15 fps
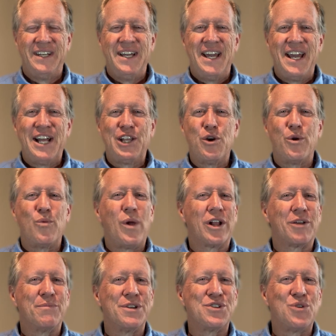Hello and
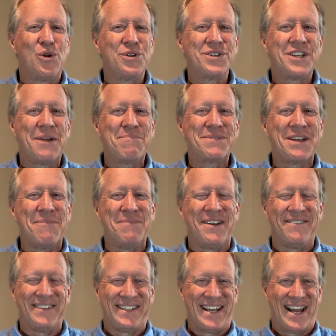welcome to Soul Steps. I'm
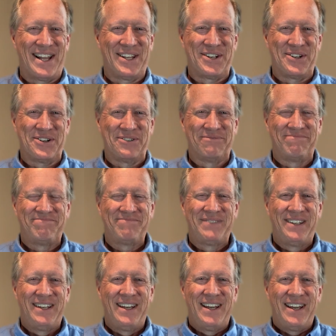David Gallagher.
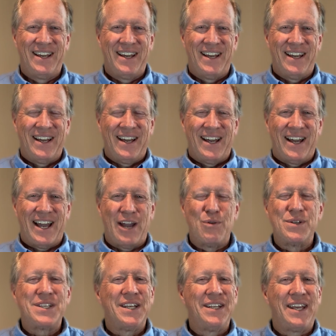I
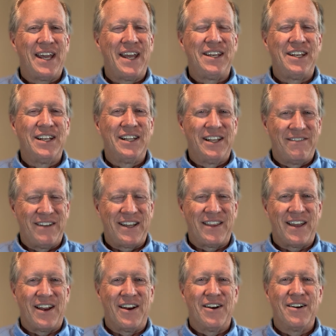was in Kenya living
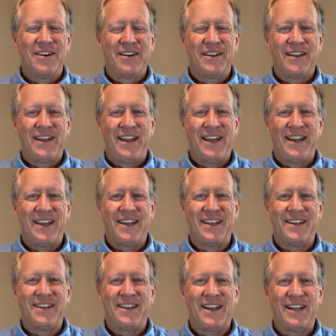there,
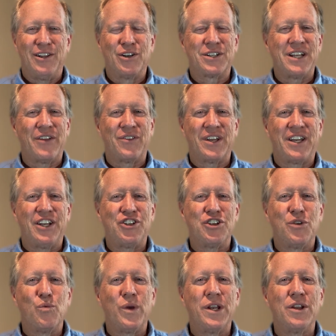and I looked out the
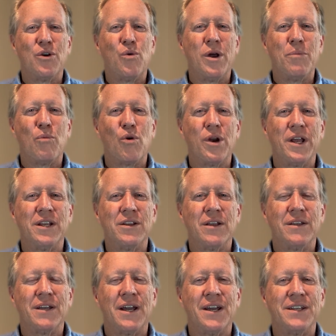kitchen window one morning
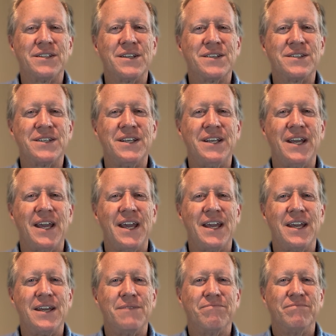to see
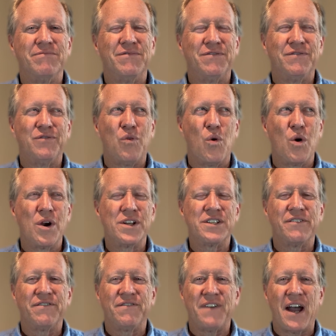a 4
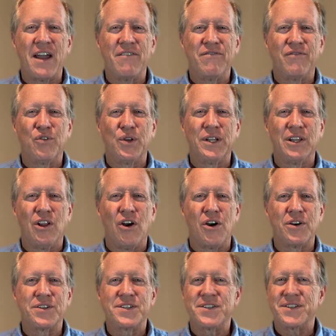to 5 foot
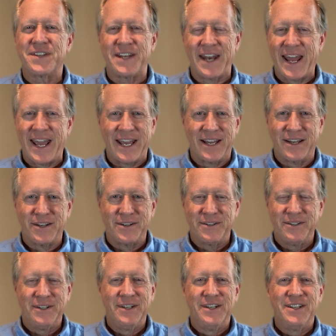long snake
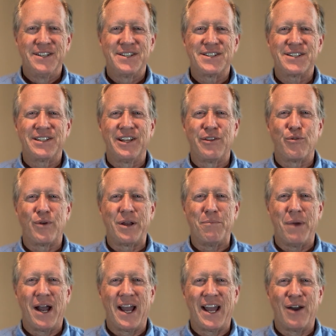slithering
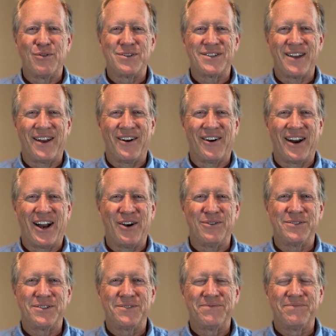by outside our house.